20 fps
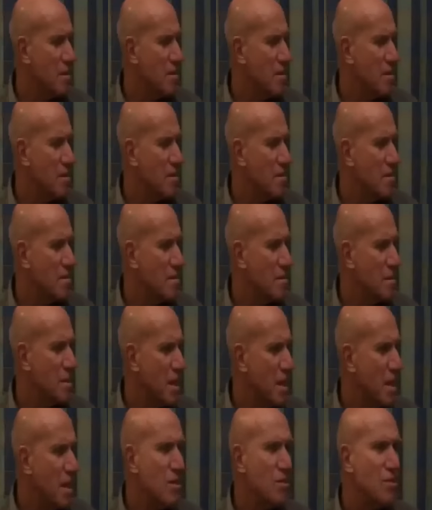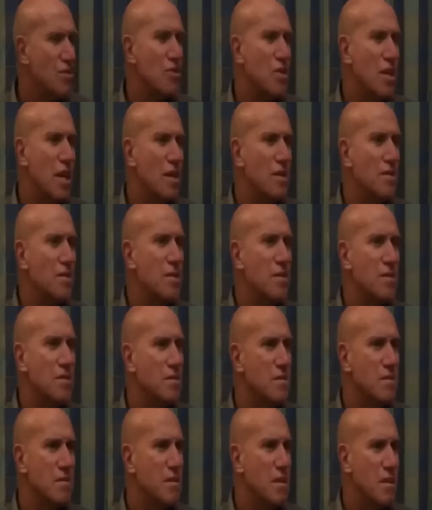uh, strange
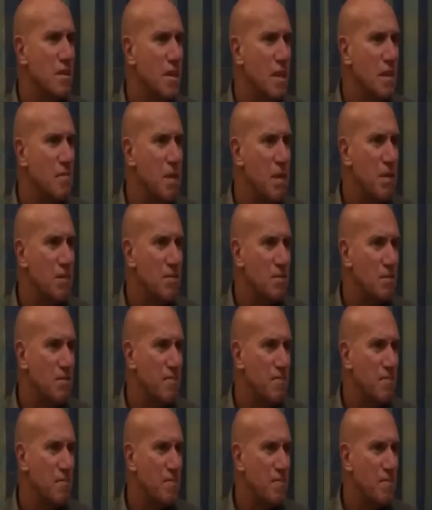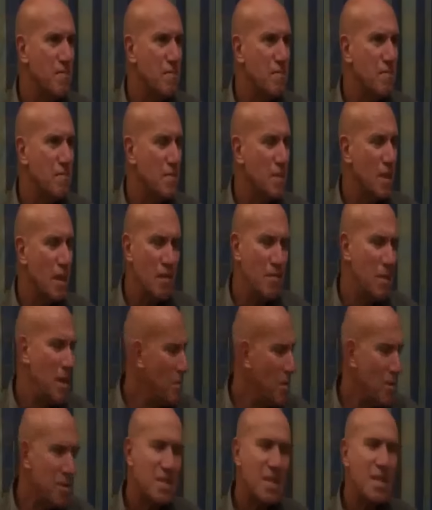arrogance that came out.
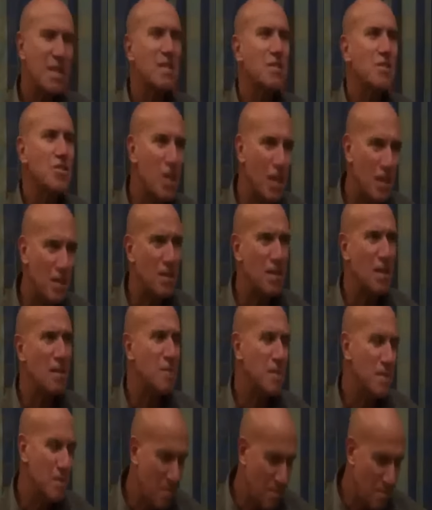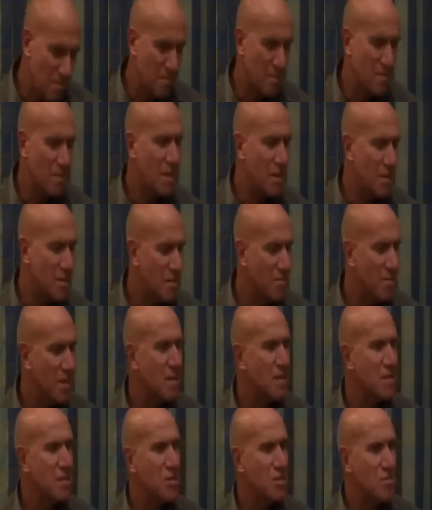I'm not saying in general. I mean, there are
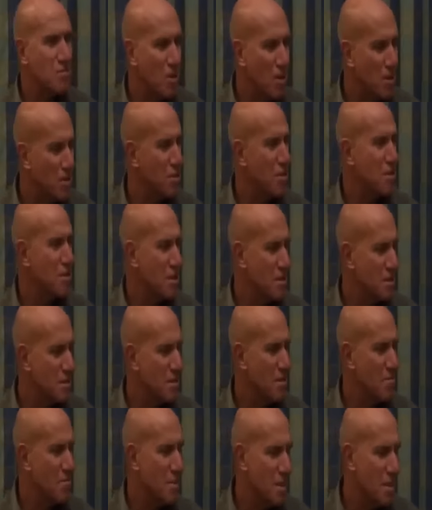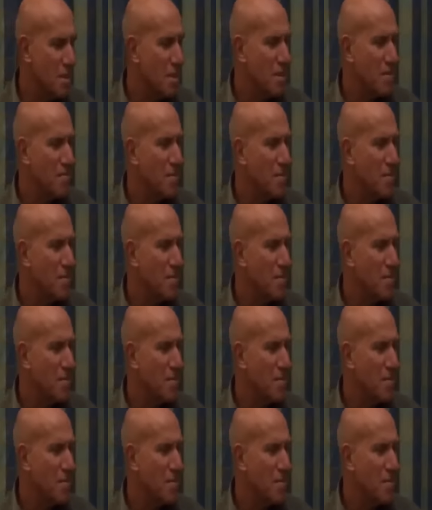some nice Egyptologists and some,